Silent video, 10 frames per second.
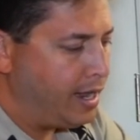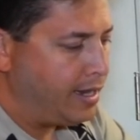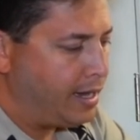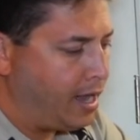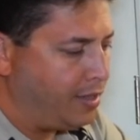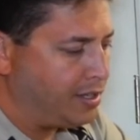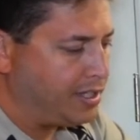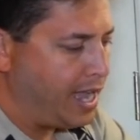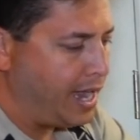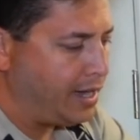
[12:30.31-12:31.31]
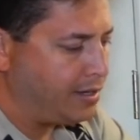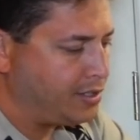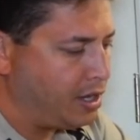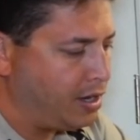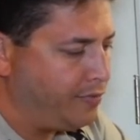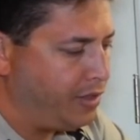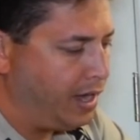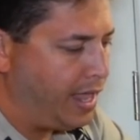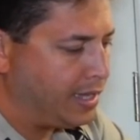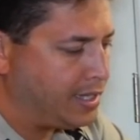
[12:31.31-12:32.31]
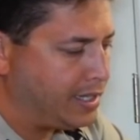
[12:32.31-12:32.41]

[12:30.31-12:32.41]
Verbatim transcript: And then on the sides of the legs,